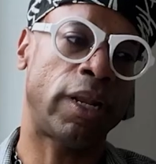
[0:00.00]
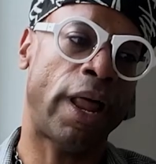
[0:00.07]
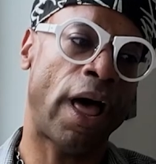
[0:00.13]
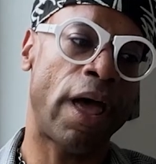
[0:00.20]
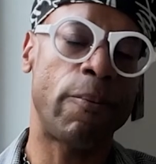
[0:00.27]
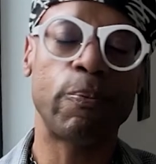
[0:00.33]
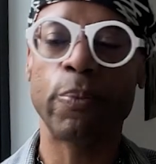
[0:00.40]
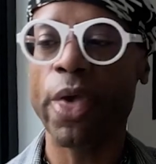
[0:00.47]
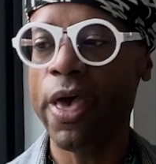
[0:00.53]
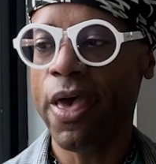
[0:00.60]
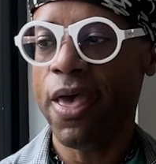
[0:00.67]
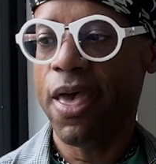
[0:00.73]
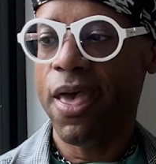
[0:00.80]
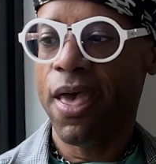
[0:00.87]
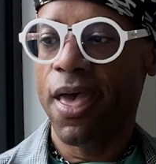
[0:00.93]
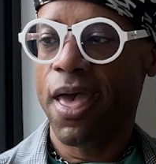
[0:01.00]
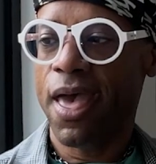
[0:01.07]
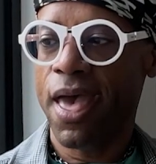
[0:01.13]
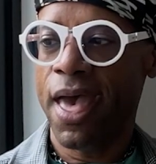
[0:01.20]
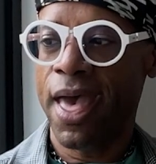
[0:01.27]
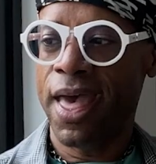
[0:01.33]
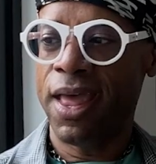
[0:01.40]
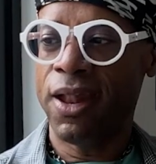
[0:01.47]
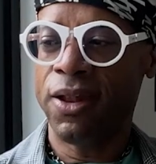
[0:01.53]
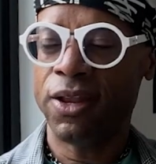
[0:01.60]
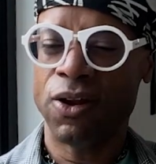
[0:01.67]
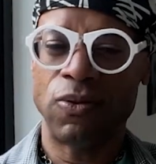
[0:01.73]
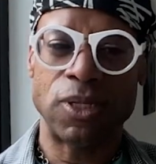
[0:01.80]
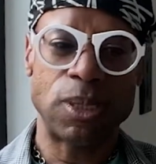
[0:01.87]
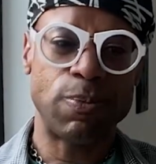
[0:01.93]
lot. And
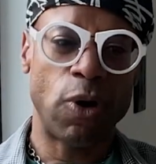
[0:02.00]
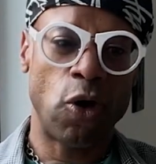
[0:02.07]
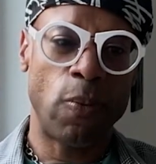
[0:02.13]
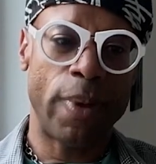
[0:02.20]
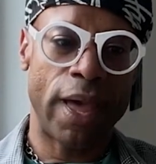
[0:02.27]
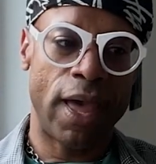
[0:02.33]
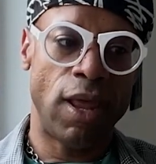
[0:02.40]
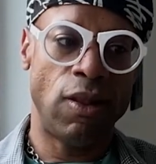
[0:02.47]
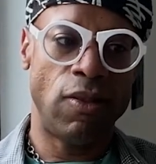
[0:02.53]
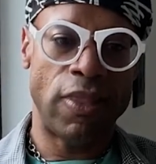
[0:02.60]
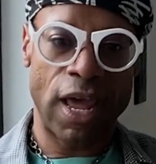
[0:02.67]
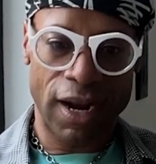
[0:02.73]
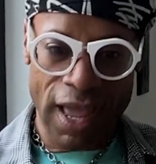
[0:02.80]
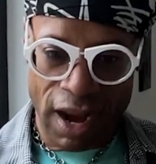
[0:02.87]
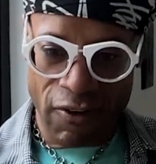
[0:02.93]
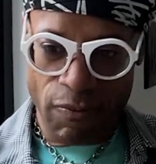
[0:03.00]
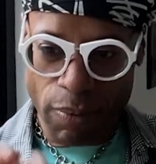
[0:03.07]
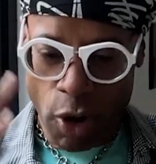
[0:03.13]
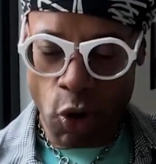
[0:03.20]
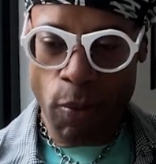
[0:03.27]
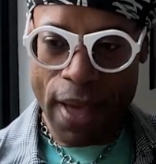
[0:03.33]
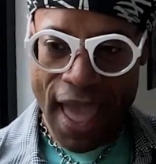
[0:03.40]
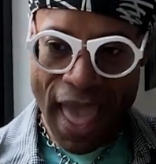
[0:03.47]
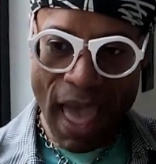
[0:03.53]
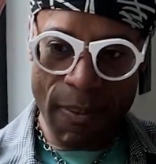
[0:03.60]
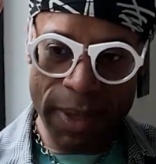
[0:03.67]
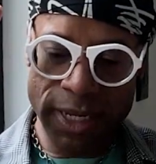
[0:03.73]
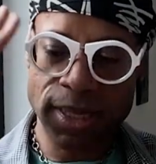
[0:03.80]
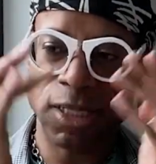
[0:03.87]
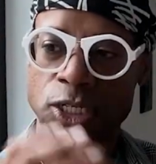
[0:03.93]
this Pope had that kind of Pope
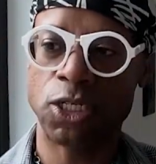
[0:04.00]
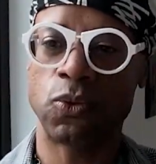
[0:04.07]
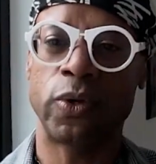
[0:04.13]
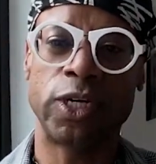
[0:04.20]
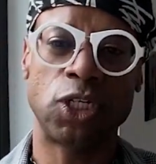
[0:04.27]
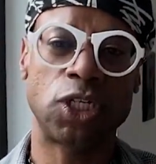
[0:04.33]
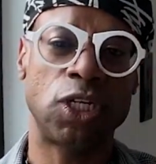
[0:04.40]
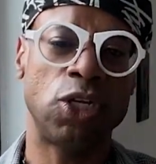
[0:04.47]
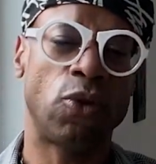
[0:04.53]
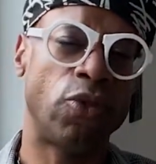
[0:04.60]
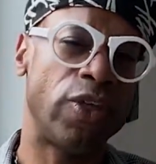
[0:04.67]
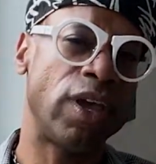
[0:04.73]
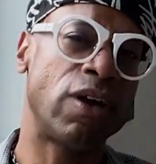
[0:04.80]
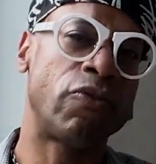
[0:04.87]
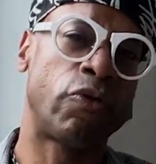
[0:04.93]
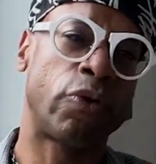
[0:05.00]
habit situation. You'll think of